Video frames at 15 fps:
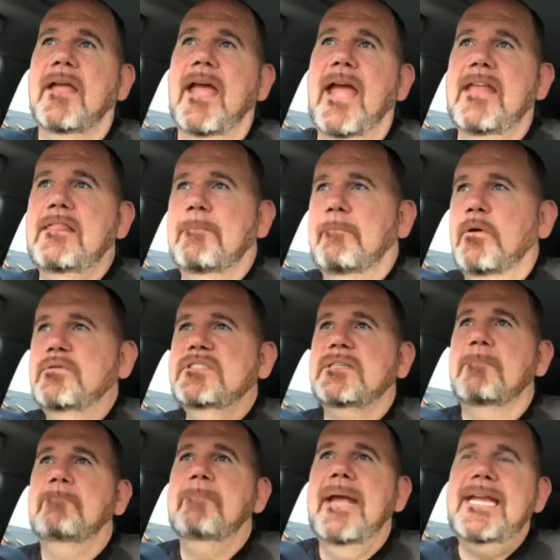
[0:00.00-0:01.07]
And the most
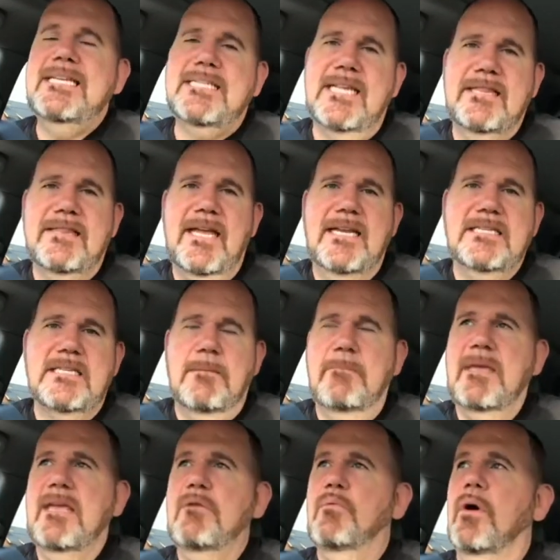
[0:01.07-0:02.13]
amazing thing to
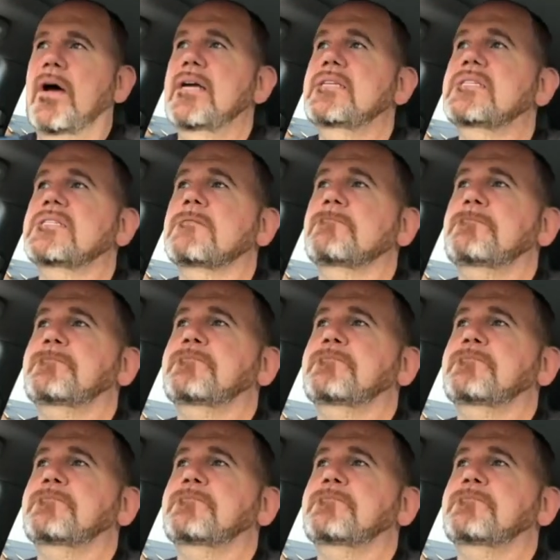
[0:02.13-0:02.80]
me was